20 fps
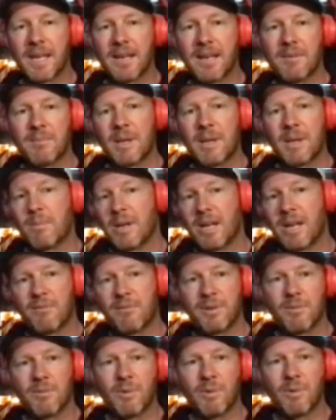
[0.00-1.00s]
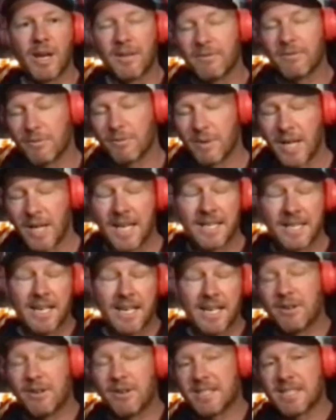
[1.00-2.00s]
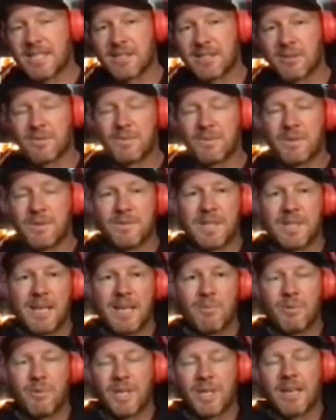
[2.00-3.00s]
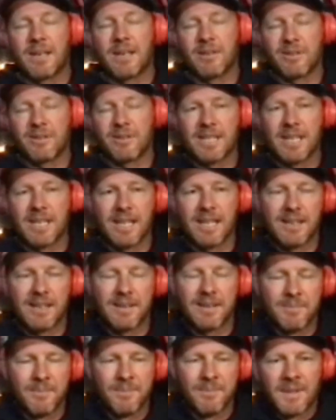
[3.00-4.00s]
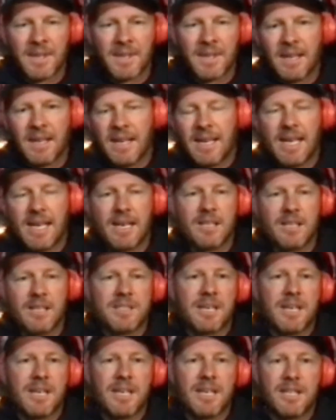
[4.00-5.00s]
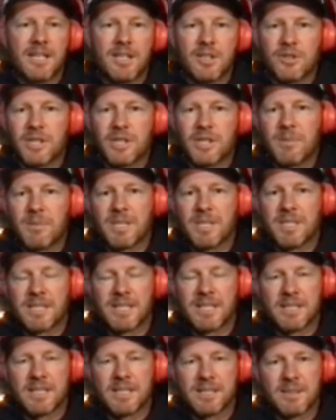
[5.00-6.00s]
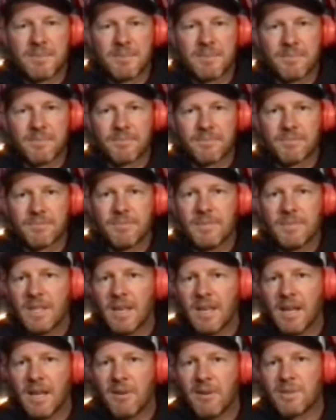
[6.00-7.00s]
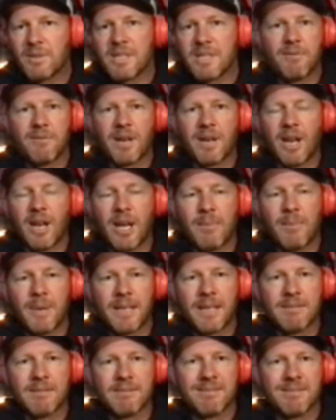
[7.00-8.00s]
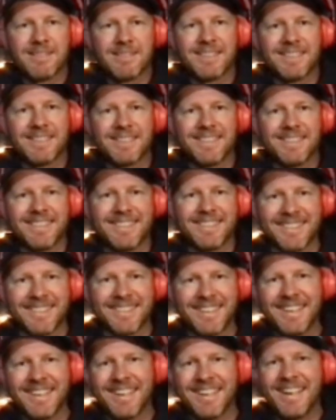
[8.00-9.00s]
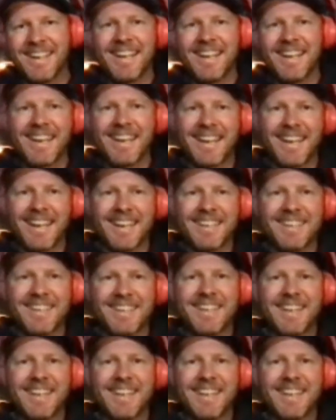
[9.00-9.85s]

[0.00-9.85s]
met my lovely wife. I'd known her since I was 15, but we kind of got together and I started a tree business. I always loved climbing and